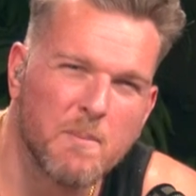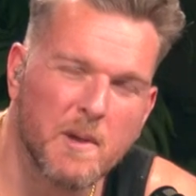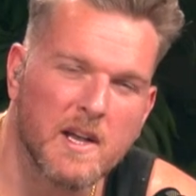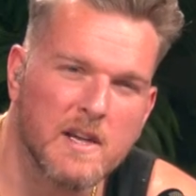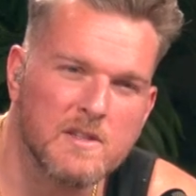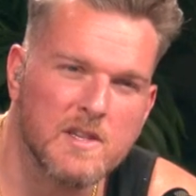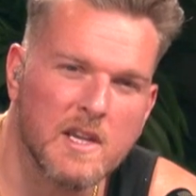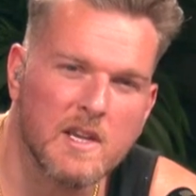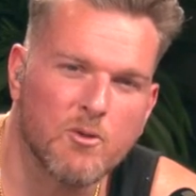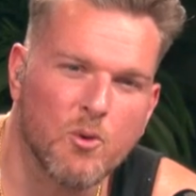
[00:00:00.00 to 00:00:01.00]
because
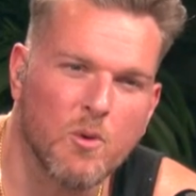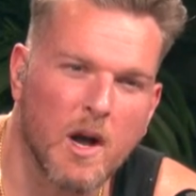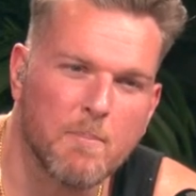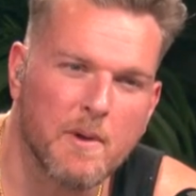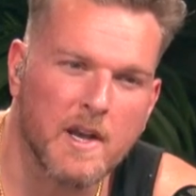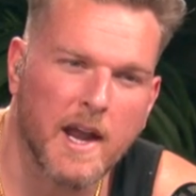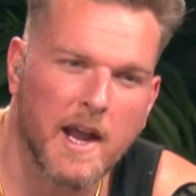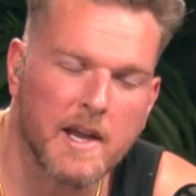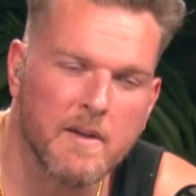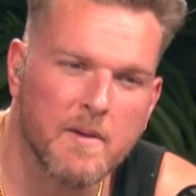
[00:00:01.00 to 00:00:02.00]
he grew up in
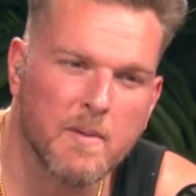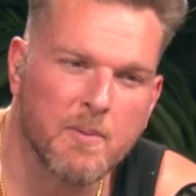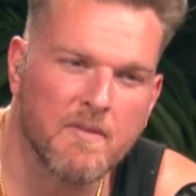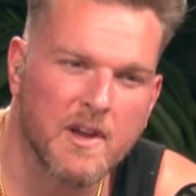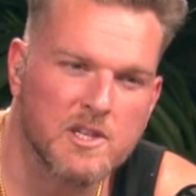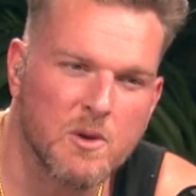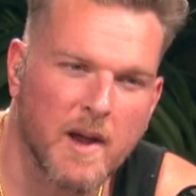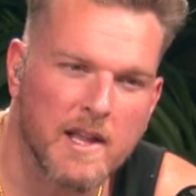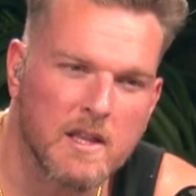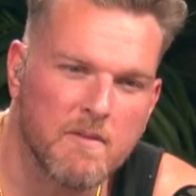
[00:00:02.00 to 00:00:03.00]
a professional
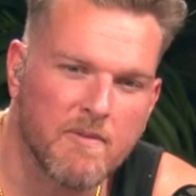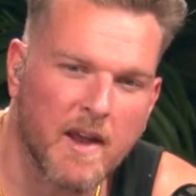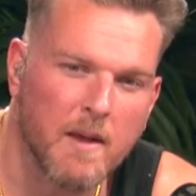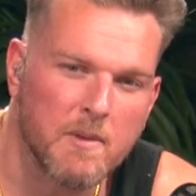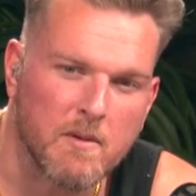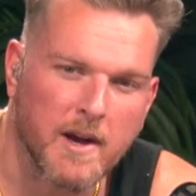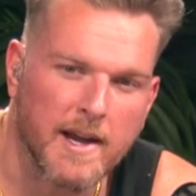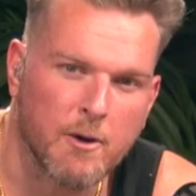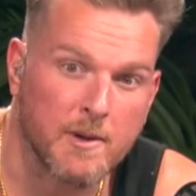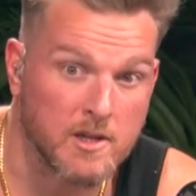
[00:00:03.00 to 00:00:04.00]
athlete family, right?
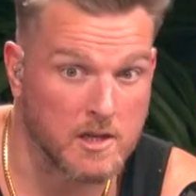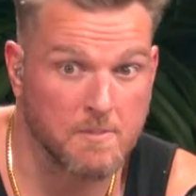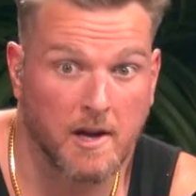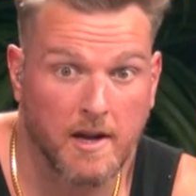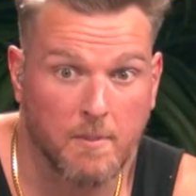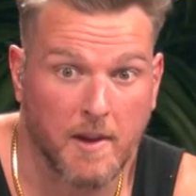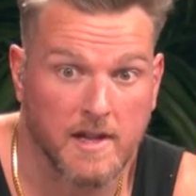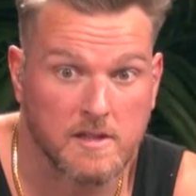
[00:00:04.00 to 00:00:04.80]
Everybody talks about how Pat's